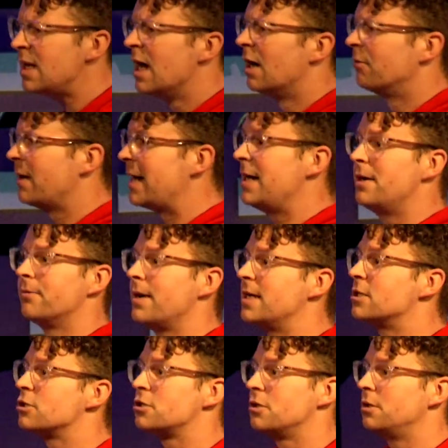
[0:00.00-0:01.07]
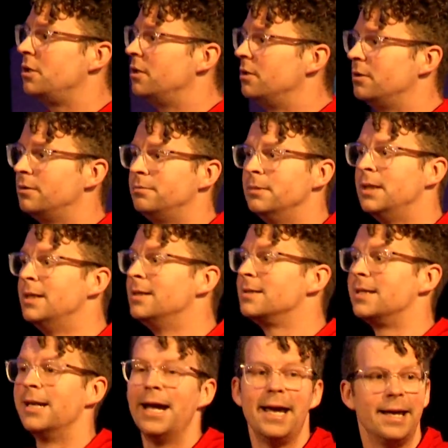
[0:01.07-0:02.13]
ready to register you
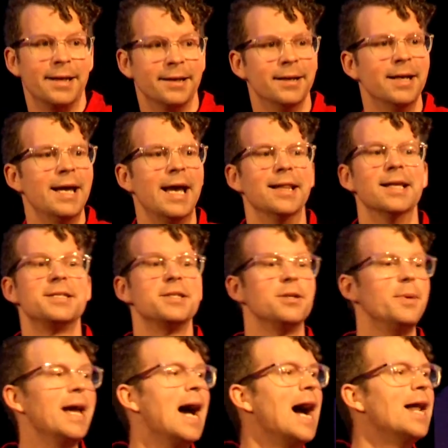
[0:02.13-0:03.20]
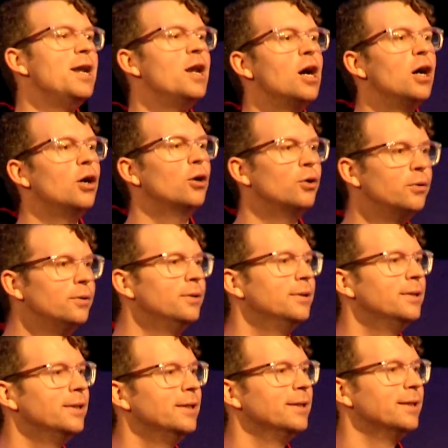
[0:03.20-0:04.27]
today. And listen to me, I know
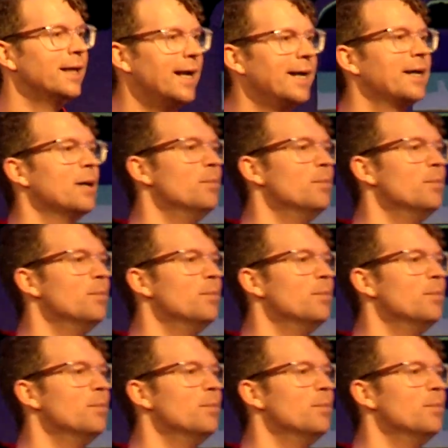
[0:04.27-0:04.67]
that it can